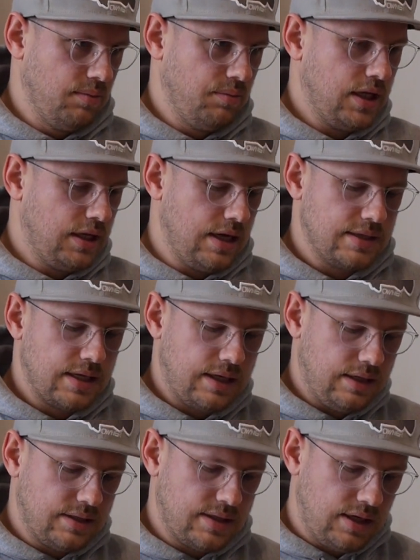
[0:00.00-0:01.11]
But as I
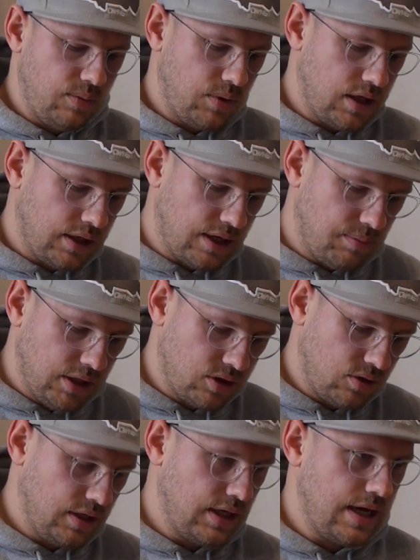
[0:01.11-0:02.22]
can see, we're coming
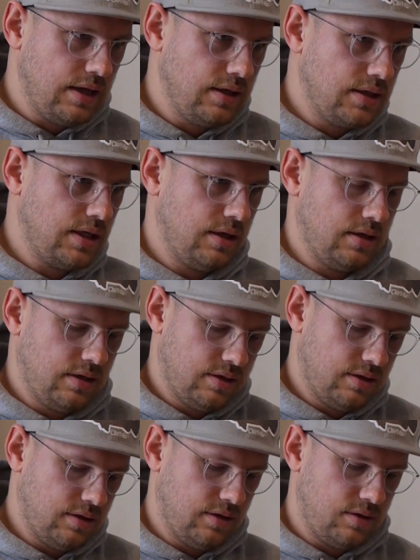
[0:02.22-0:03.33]
to an end.
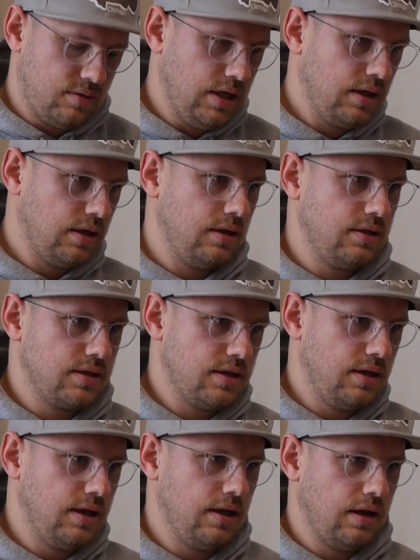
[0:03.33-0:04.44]
The reel is
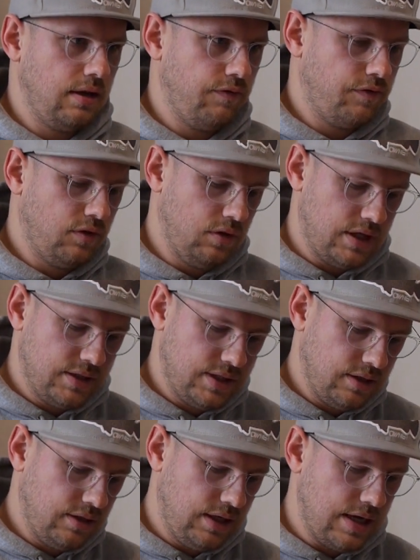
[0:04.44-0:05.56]
nearly full
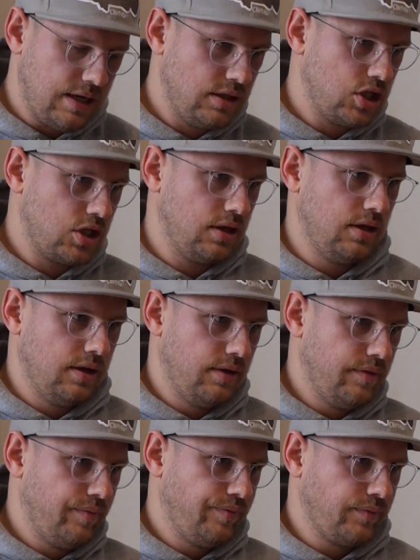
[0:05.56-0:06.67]
until the edge.
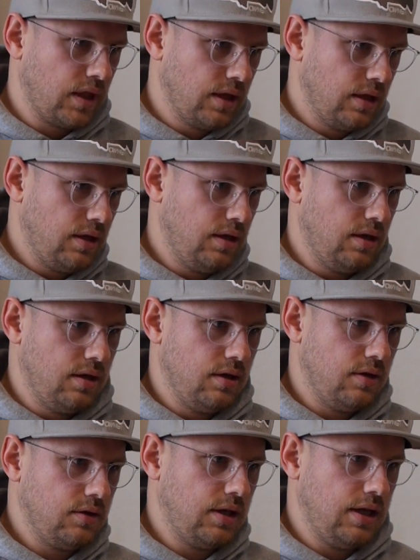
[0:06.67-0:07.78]

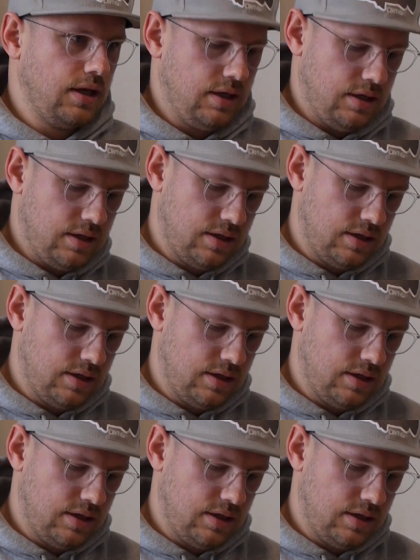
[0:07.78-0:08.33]
Okay.